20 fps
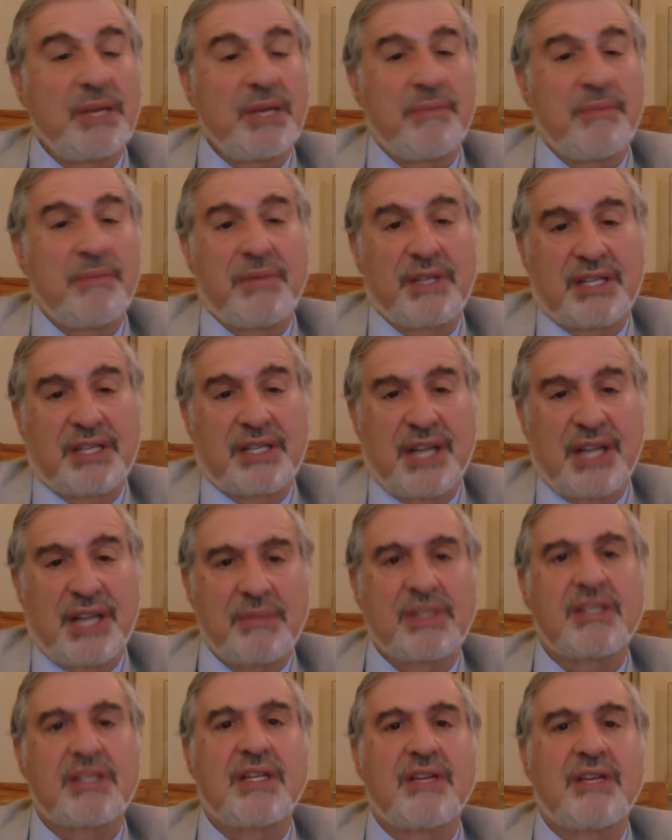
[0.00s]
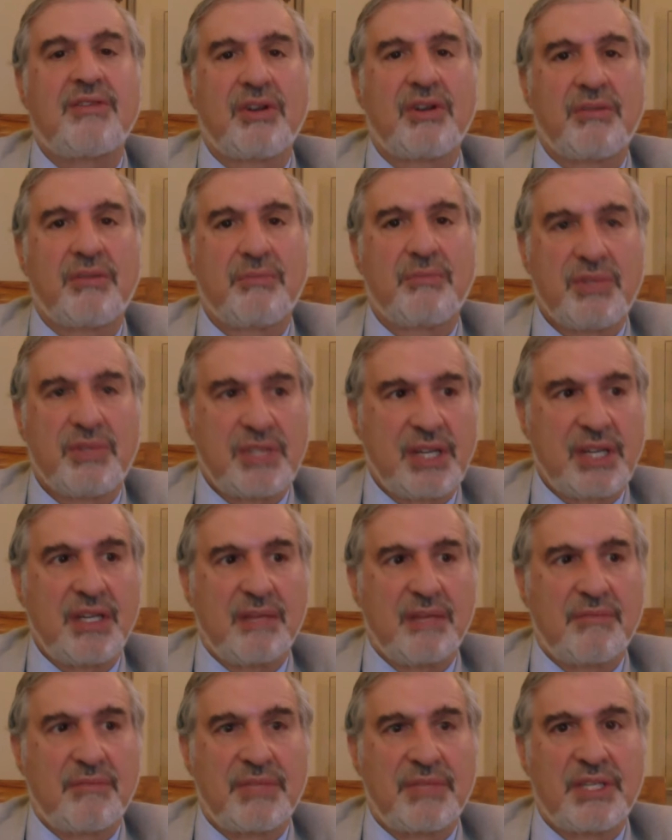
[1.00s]
And so people establish their own
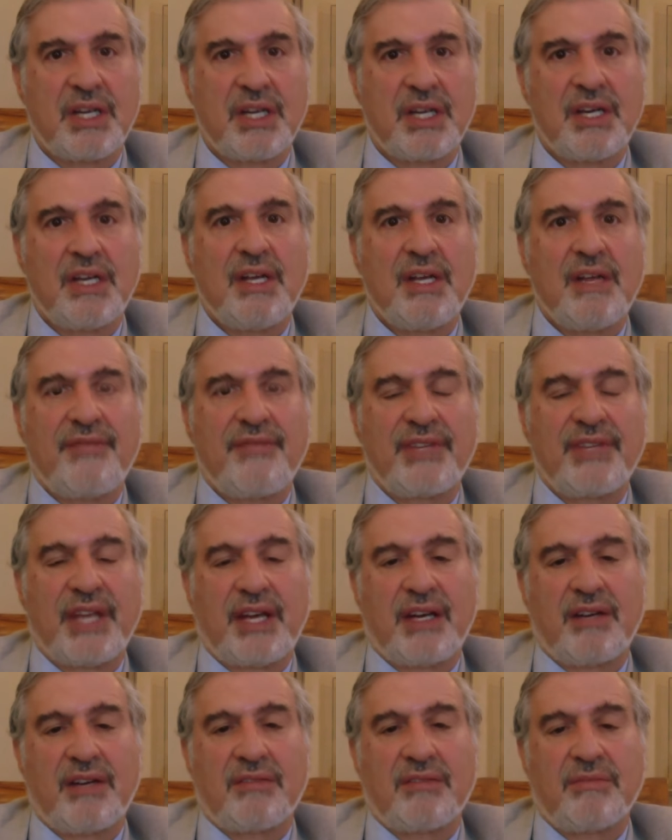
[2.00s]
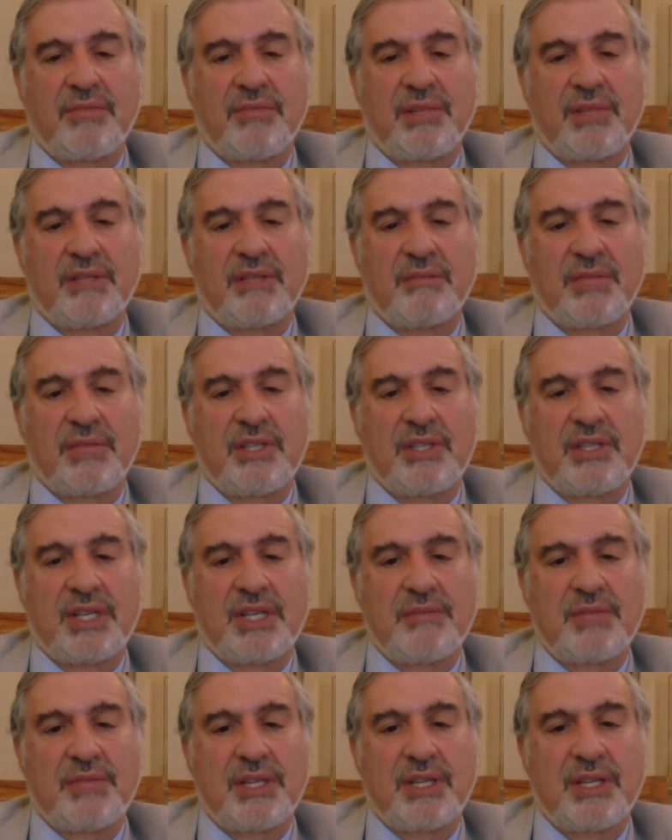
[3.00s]
museums. Now,
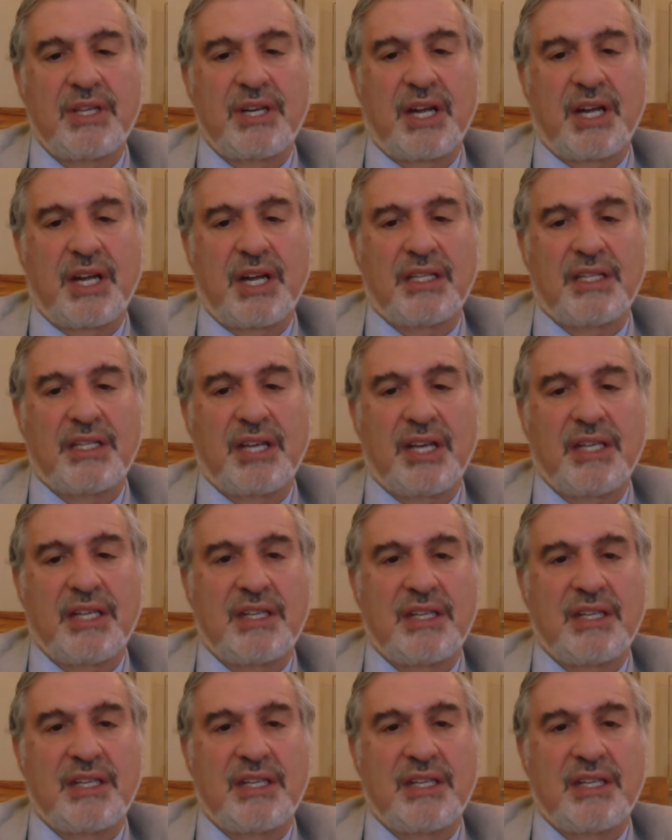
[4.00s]
museums in the United